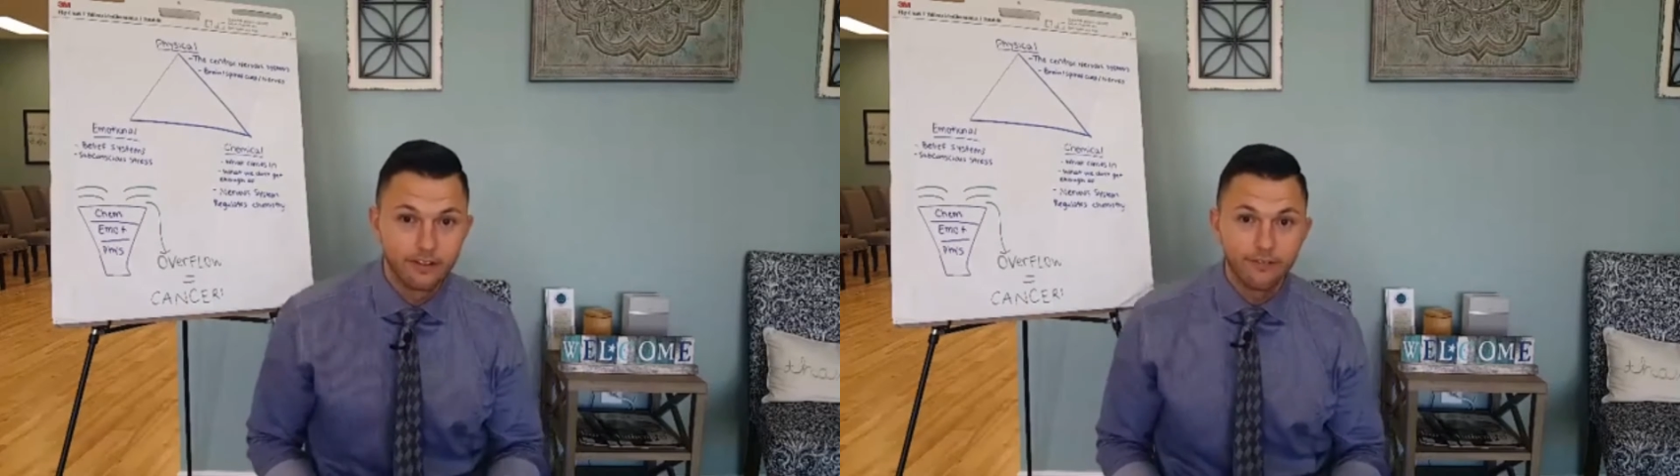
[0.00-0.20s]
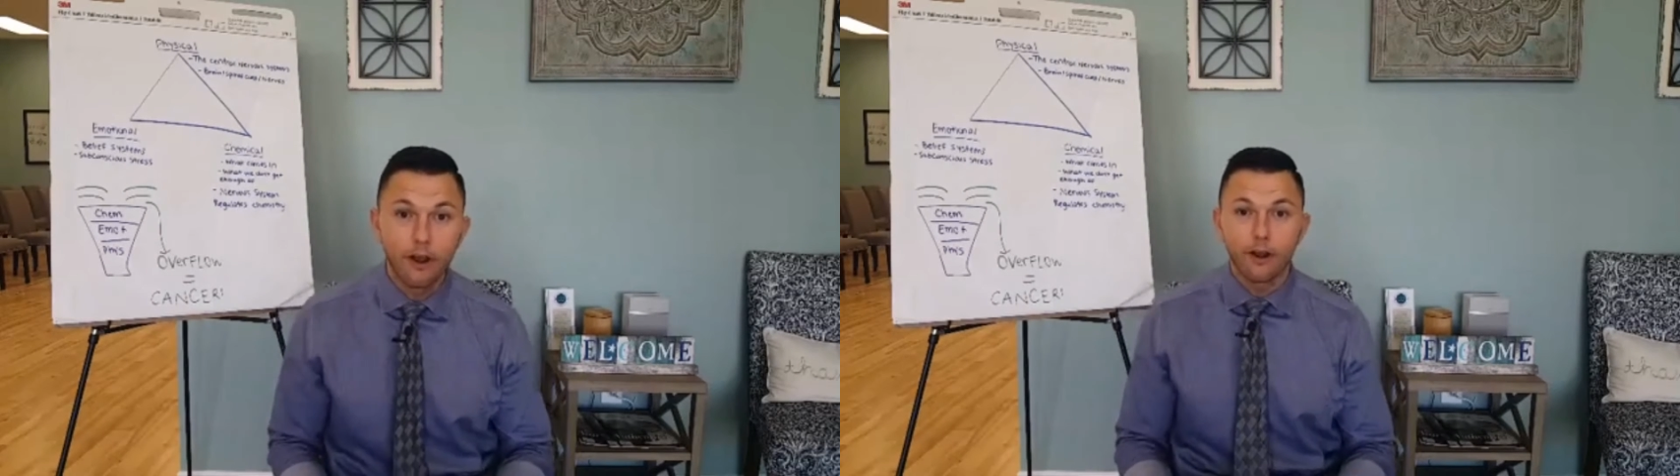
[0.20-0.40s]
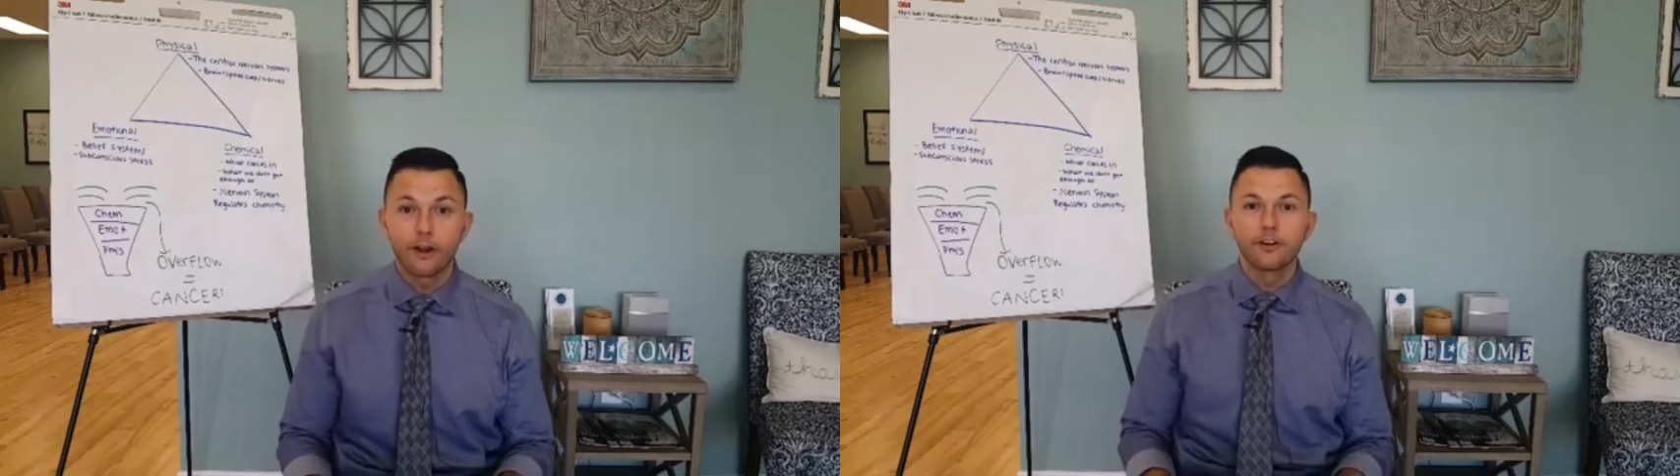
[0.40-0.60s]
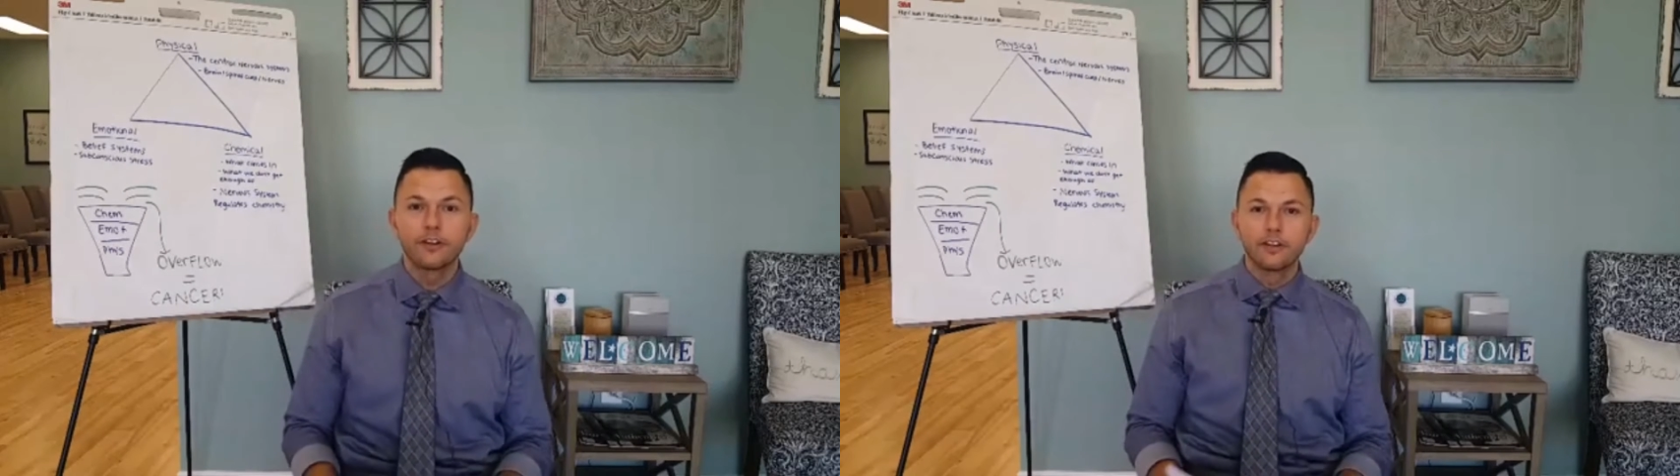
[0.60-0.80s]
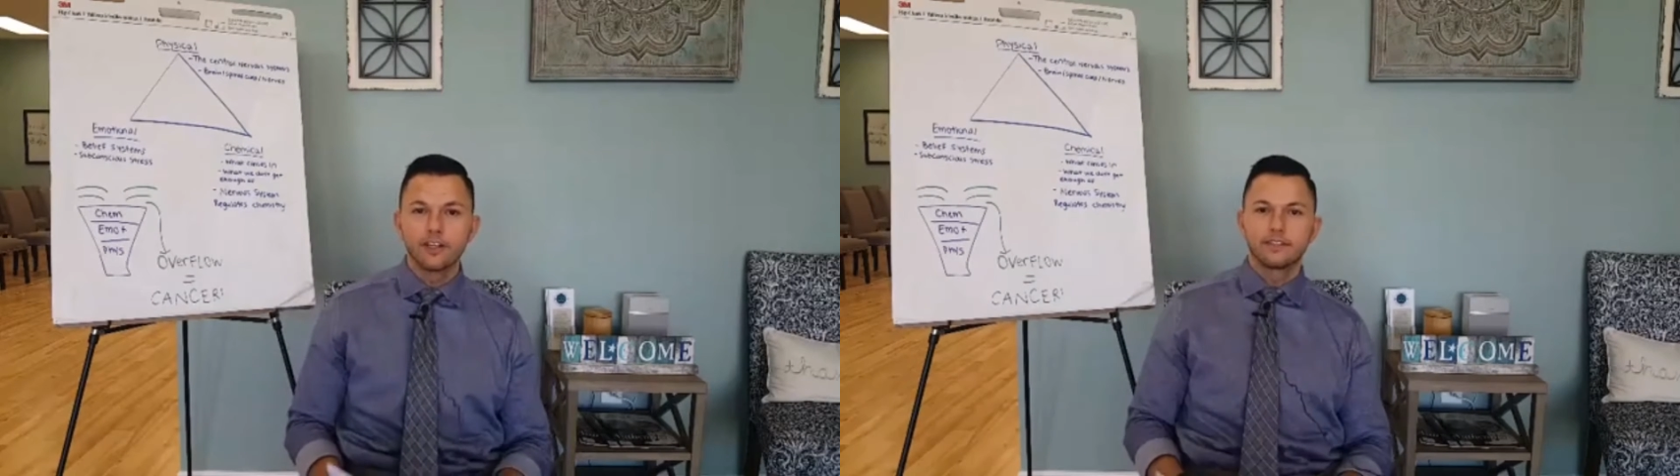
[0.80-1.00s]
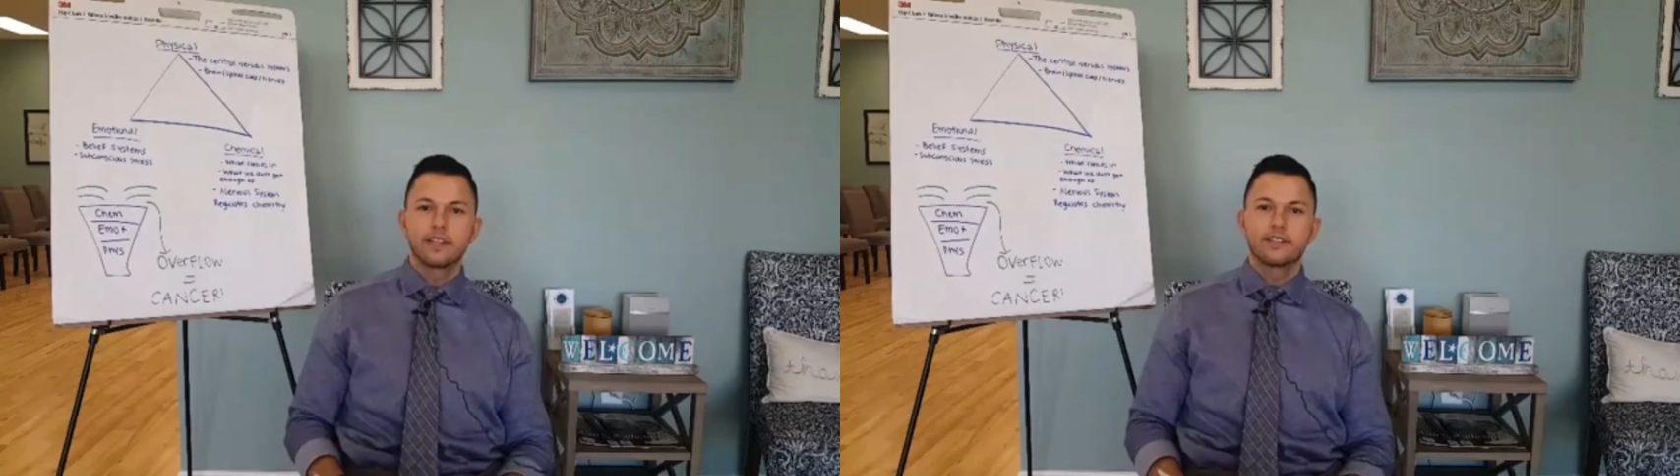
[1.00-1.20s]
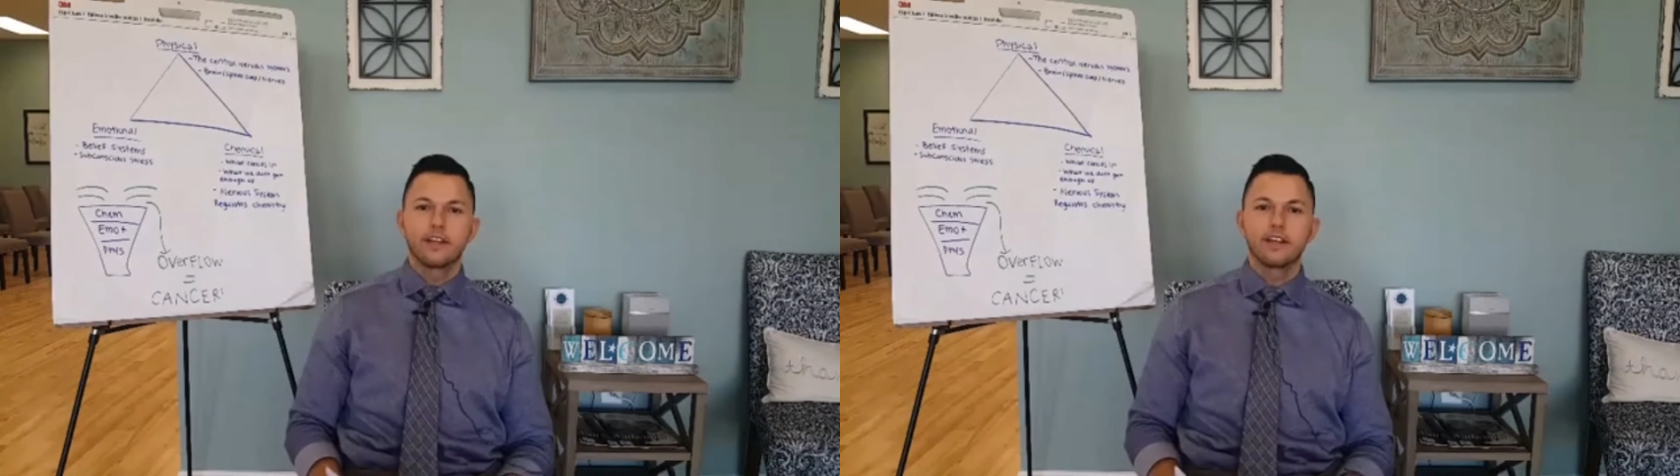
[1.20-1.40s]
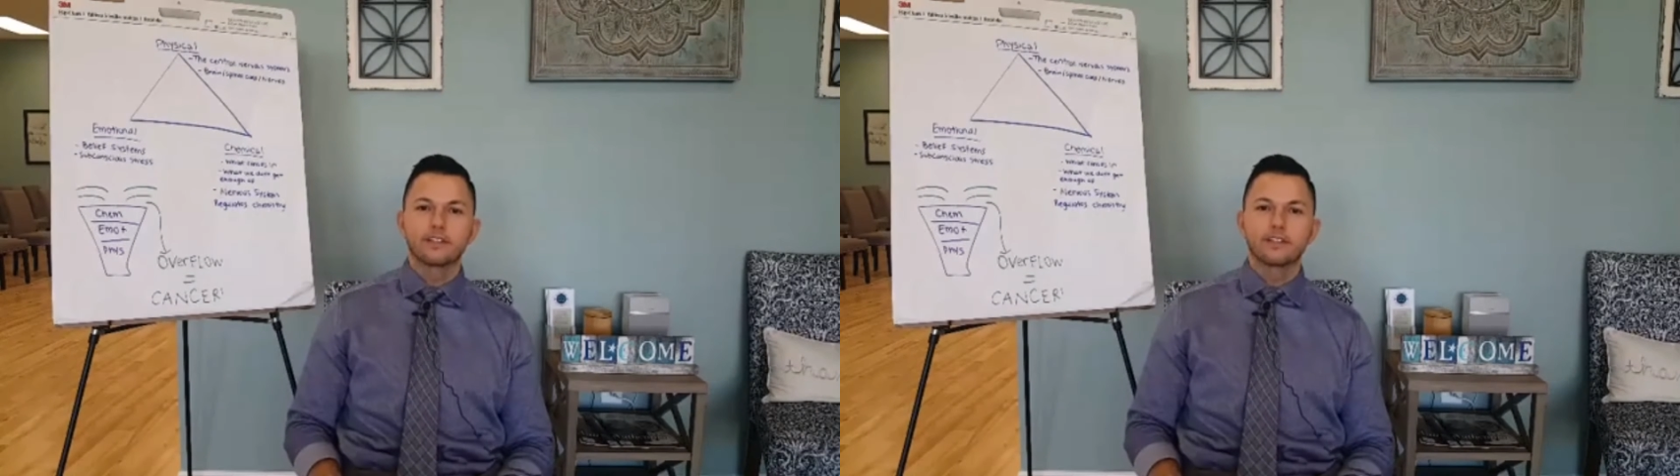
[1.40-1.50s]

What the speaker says: Fire, as they say,